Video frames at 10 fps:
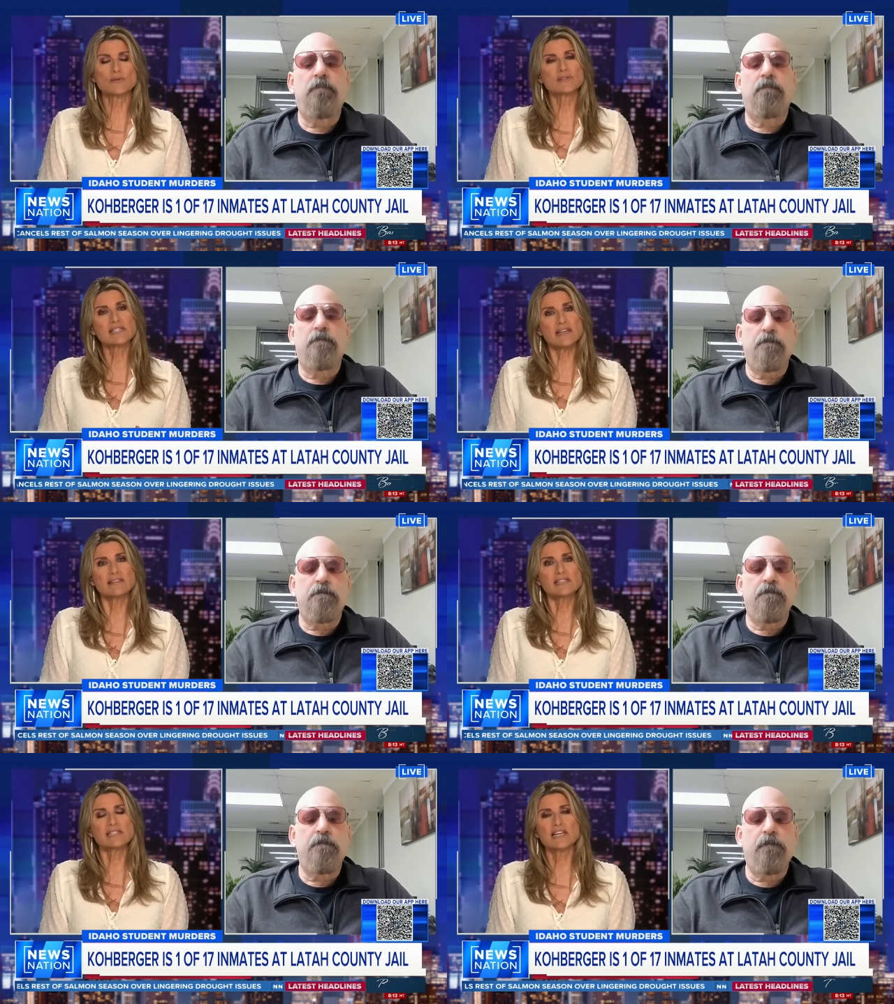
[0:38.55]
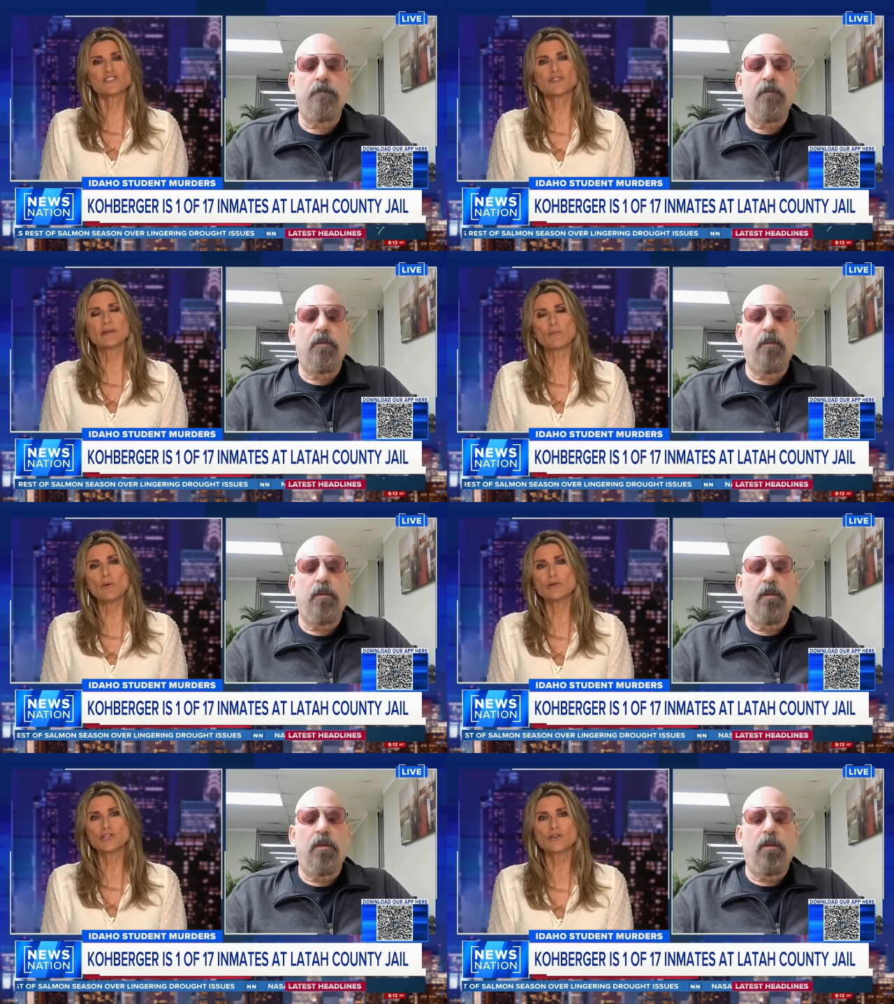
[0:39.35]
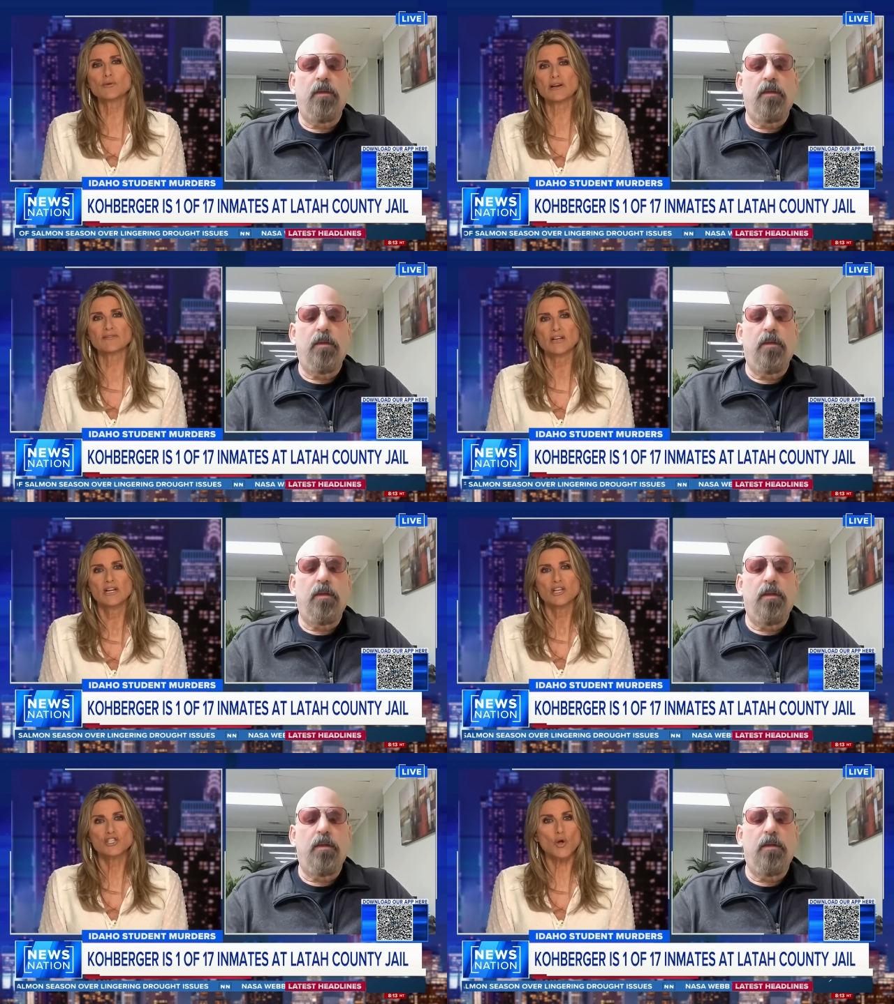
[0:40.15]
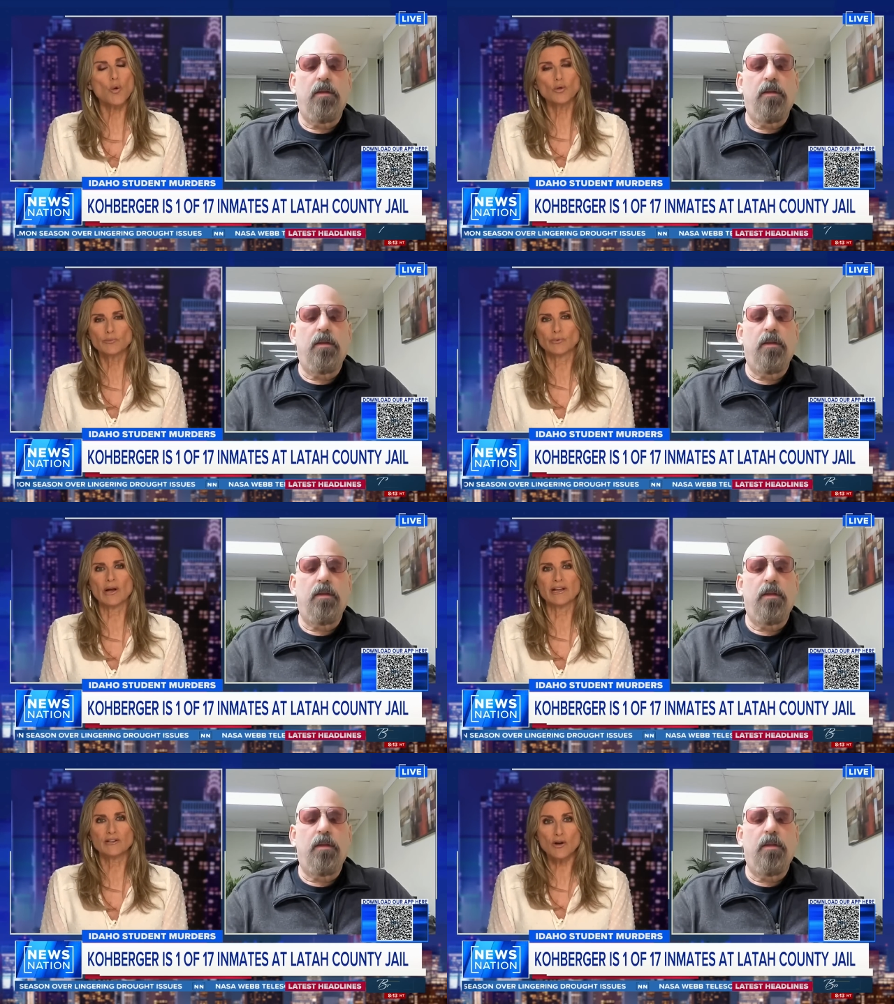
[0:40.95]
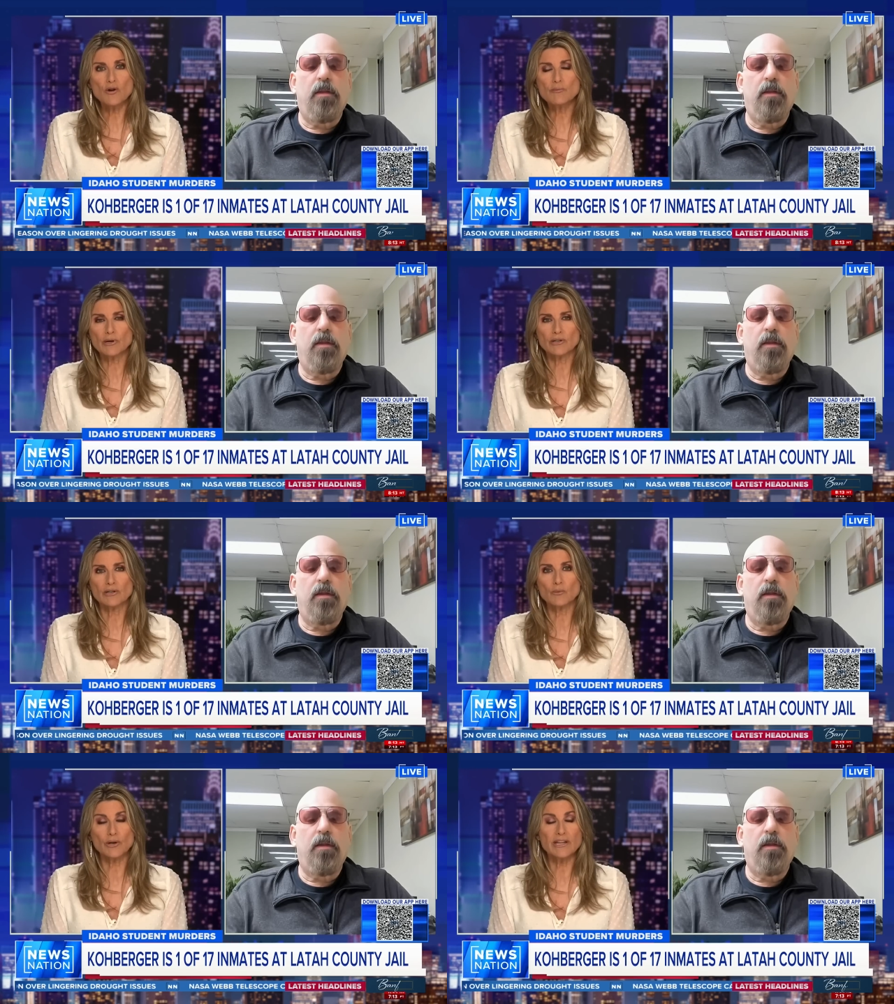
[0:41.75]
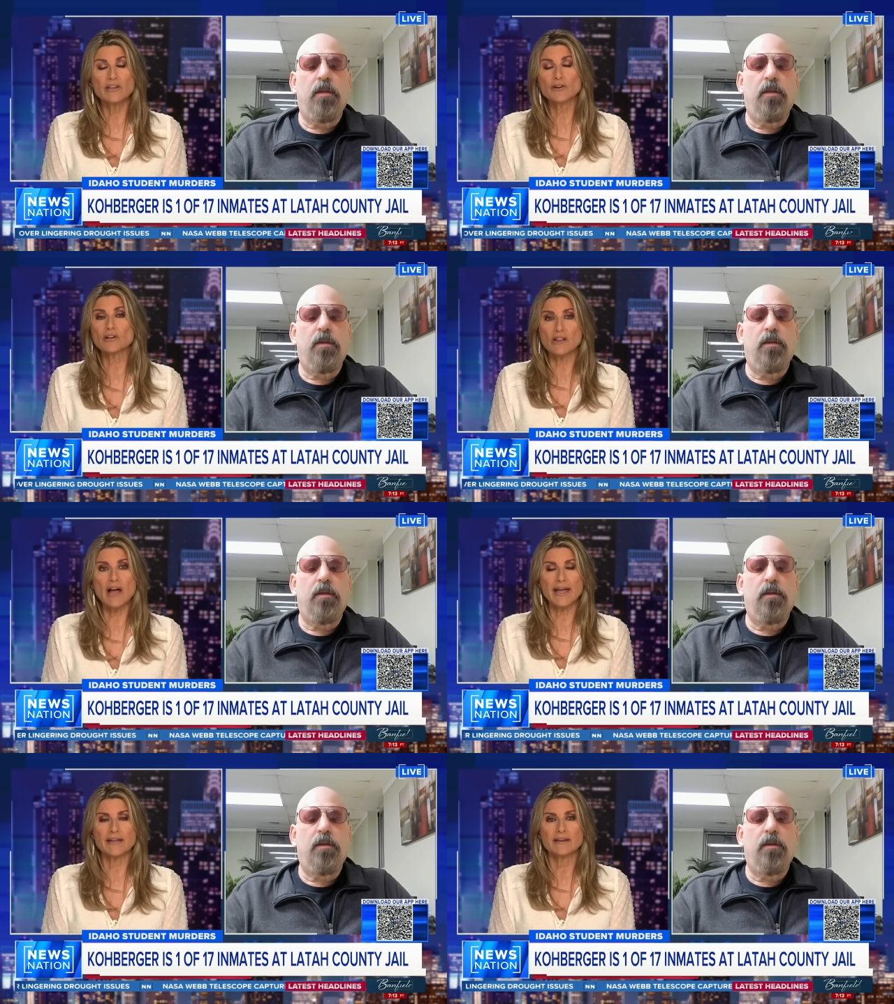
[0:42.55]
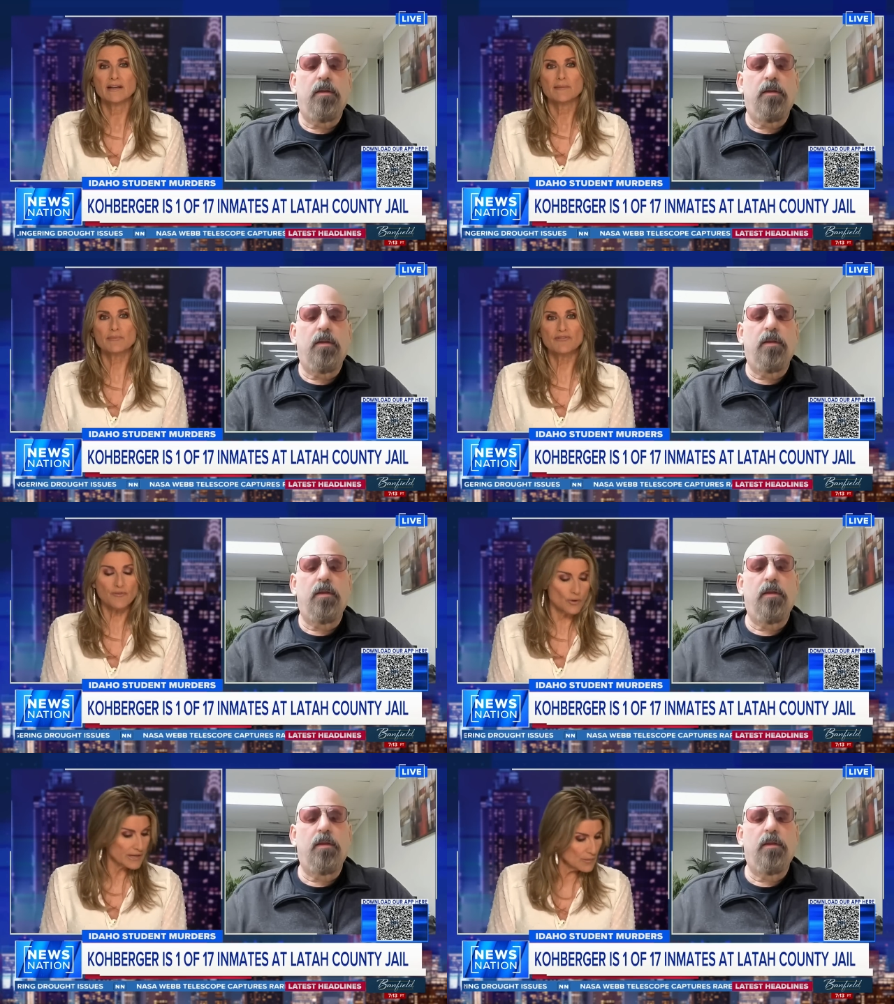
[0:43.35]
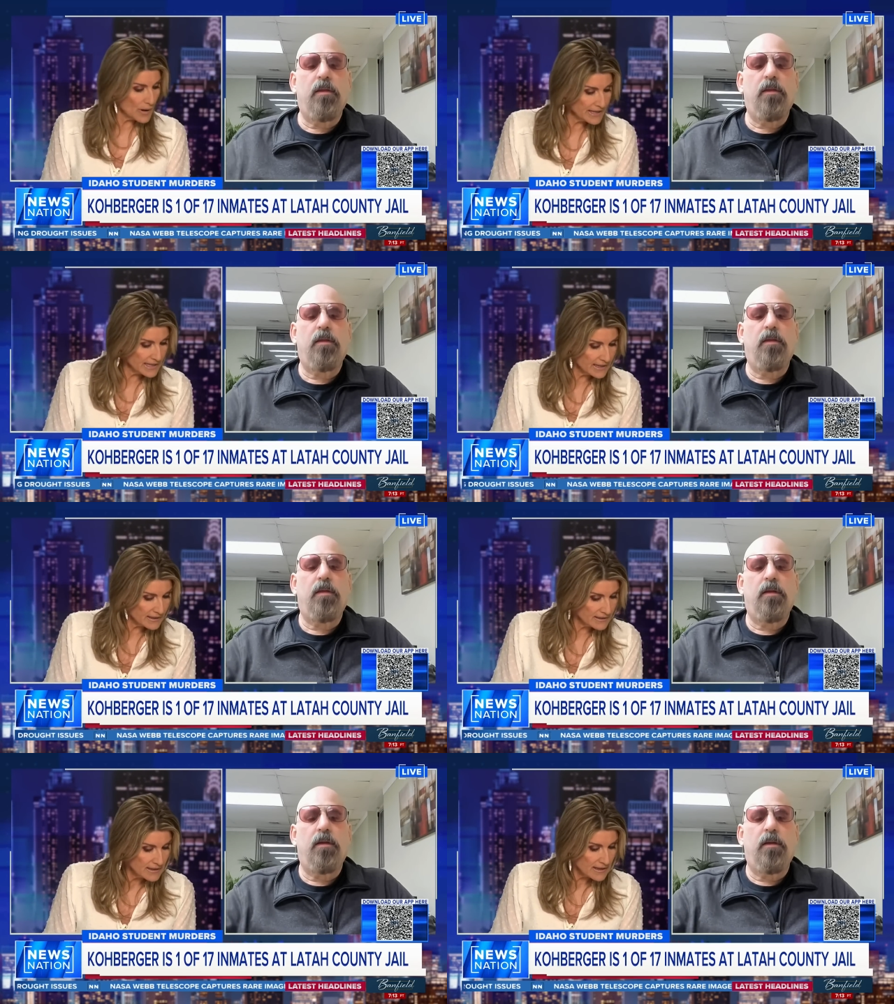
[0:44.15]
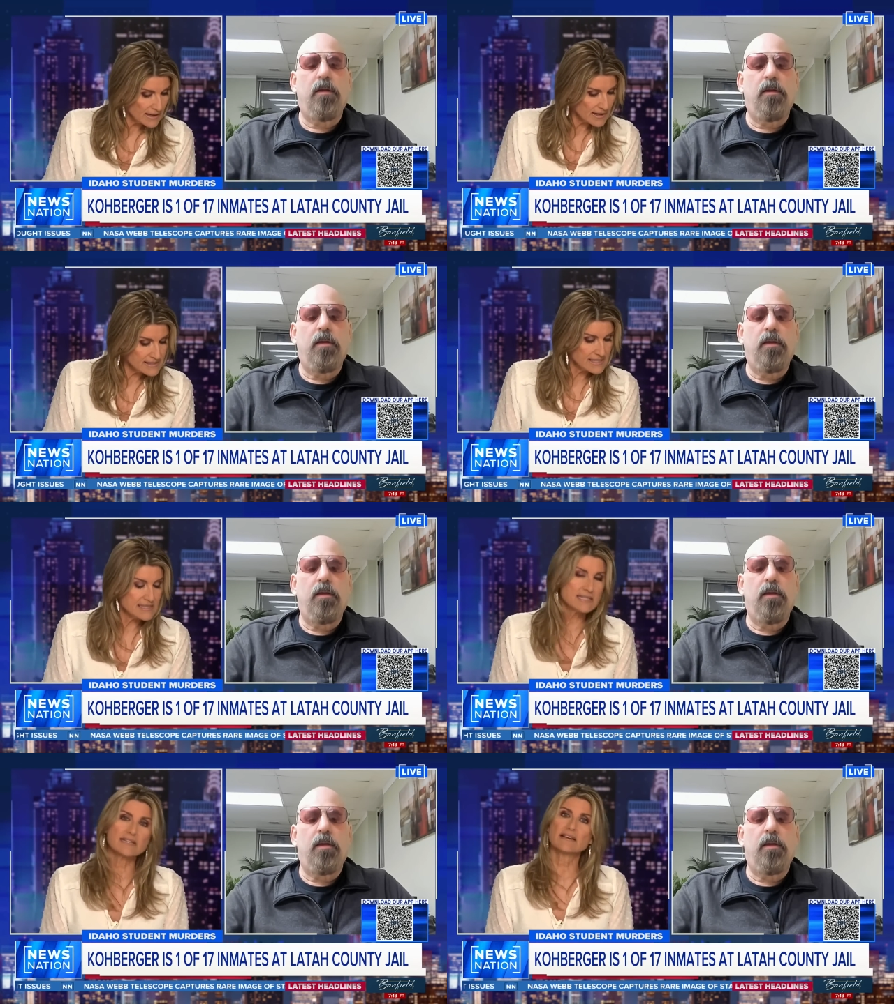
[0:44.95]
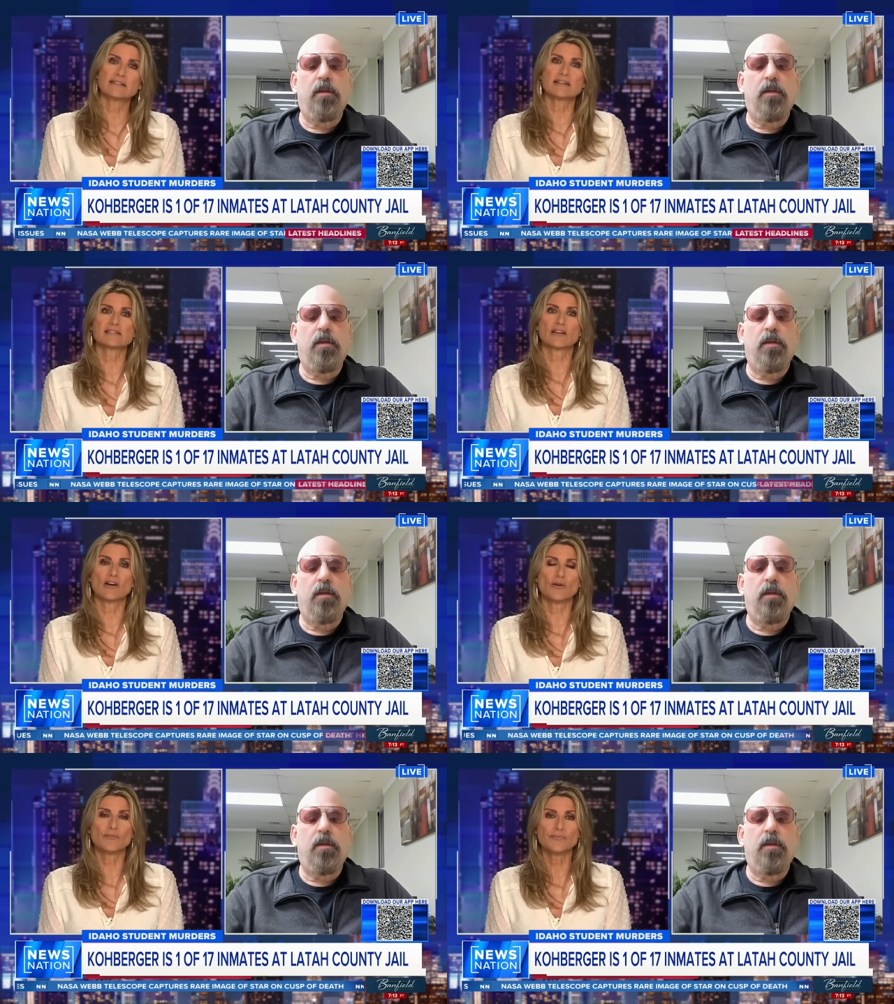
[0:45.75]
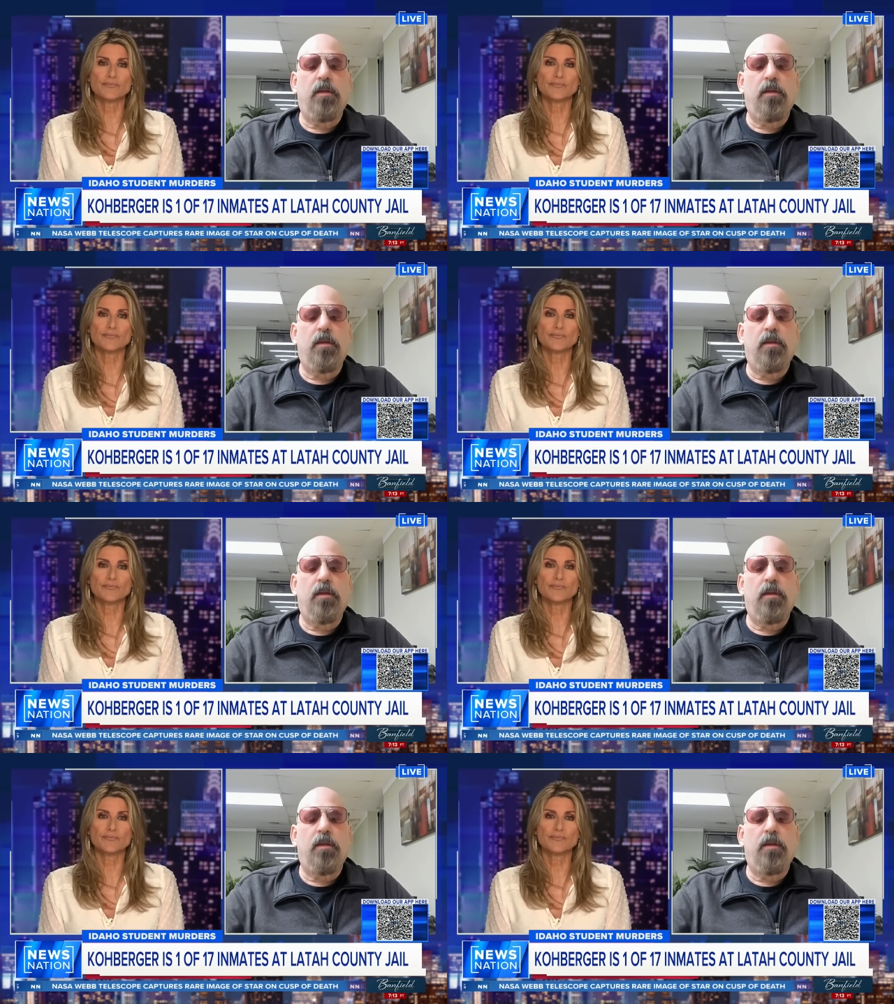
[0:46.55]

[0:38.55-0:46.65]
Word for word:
Speaker 1: So set the stage for me. What would you have told Bryan Kohberger, were he your client, before he went in uh, sixty-nine days ago?